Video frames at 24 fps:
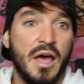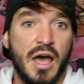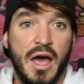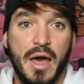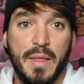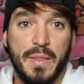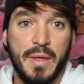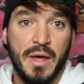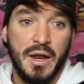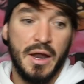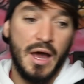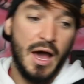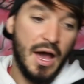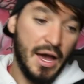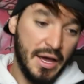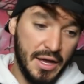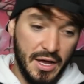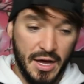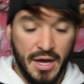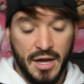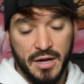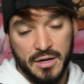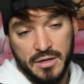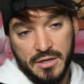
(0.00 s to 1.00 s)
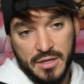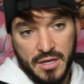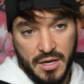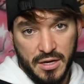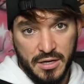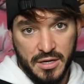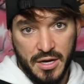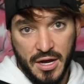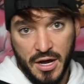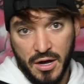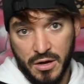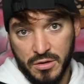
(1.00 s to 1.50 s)
and then I got
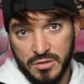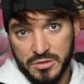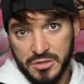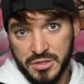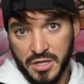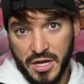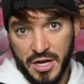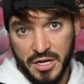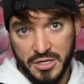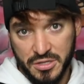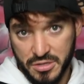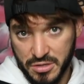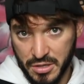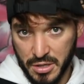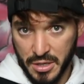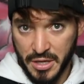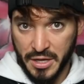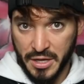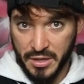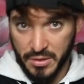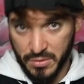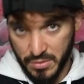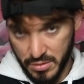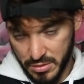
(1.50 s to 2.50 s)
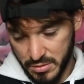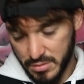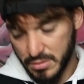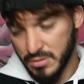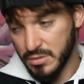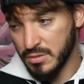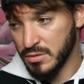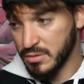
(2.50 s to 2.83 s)
kicked out, / the landlord